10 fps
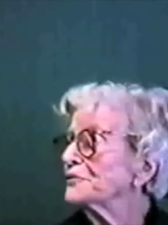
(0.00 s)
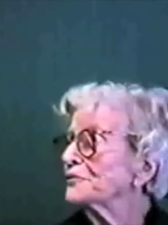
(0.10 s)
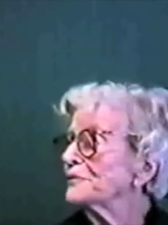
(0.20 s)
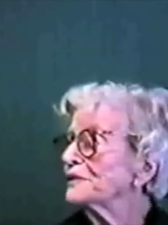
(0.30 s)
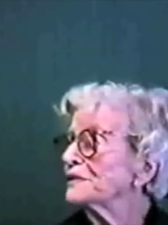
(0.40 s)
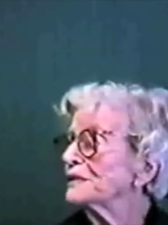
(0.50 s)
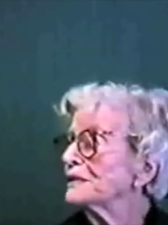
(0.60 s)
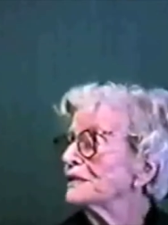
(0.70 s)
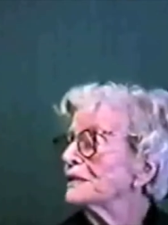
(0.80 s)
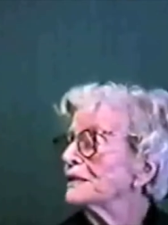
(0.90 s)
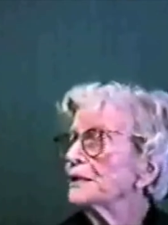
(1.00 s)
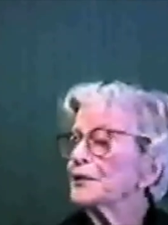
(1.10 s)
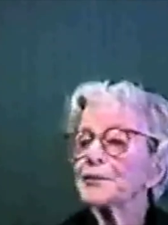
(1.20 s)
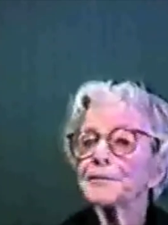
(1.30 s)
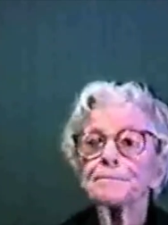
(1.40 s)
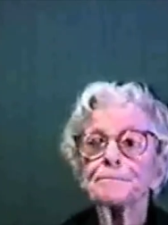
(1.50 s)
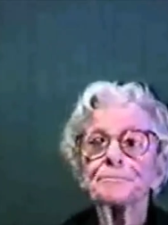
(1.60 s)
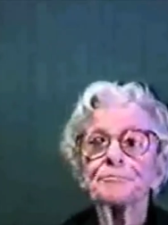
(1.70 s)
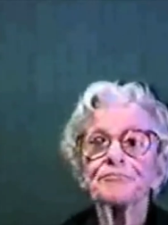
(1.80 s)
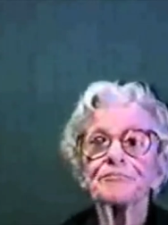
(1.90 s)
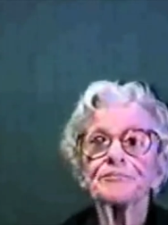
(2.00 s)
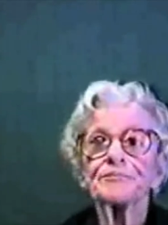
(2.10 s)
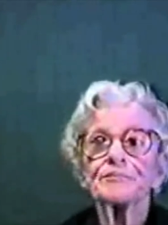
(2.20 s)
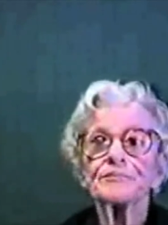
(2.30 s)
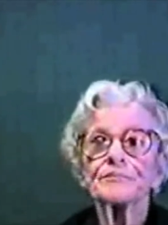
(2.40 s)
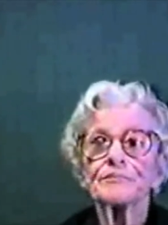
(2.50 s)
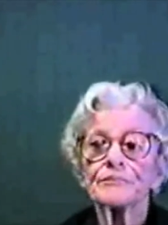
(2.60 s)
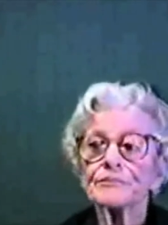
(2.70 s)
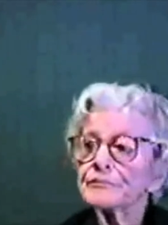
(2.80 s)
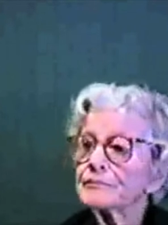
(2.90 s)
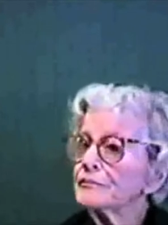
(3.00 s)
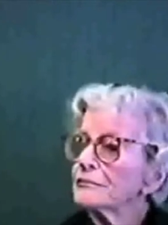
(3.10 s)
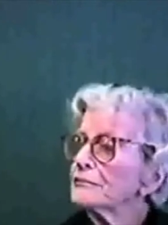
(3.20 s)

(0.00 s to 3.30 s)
that sounds, Yeah, and the other thing that interests me is that uh,